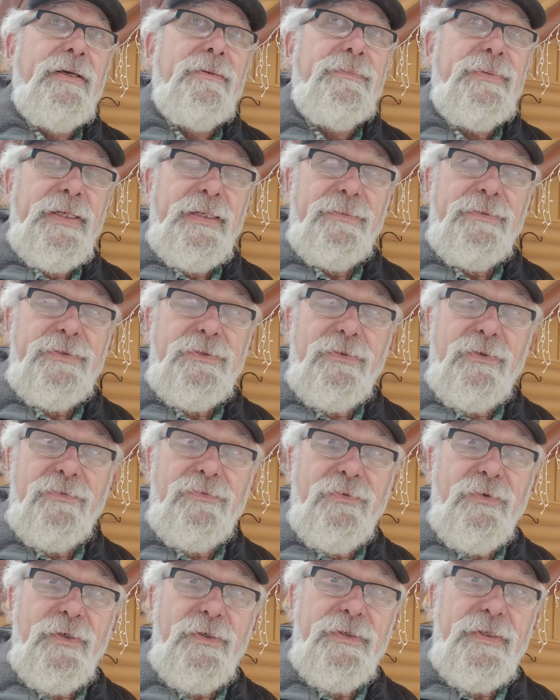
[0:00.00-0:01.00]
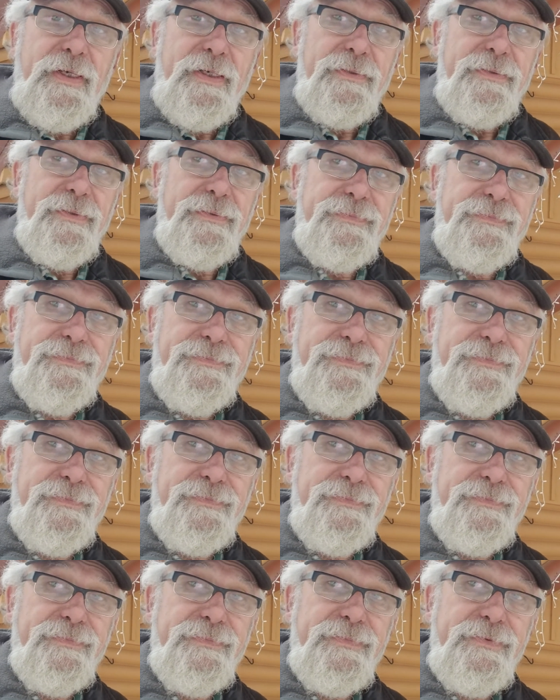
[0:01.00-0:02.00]
be able to afford that.
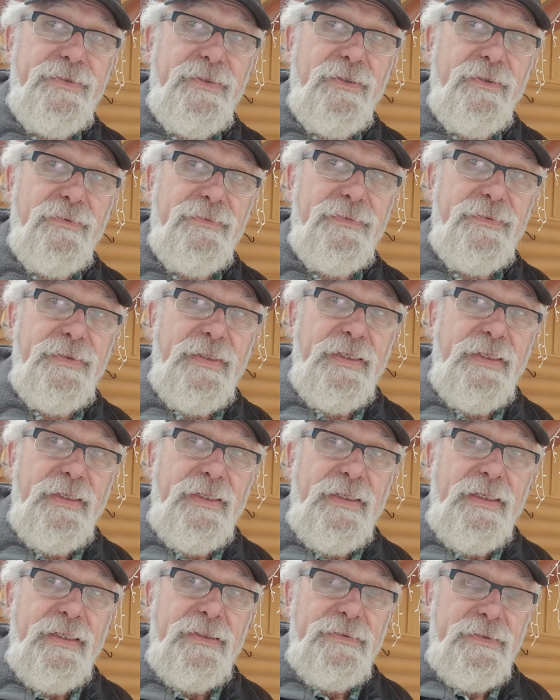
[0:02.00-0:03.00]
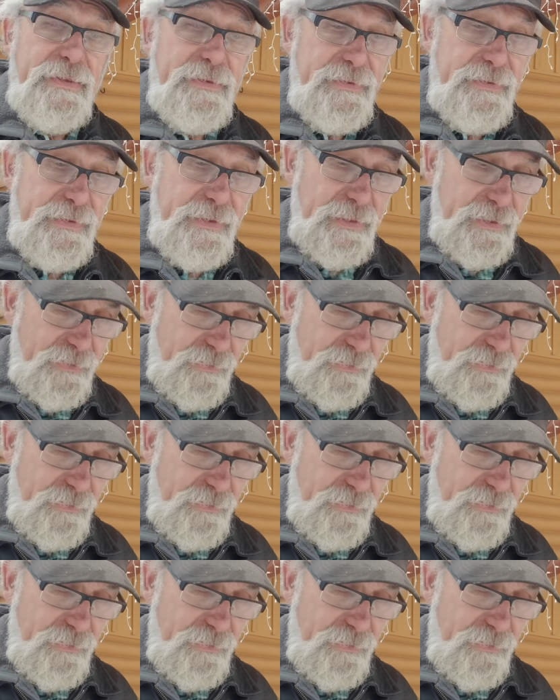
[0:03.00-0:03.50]
So the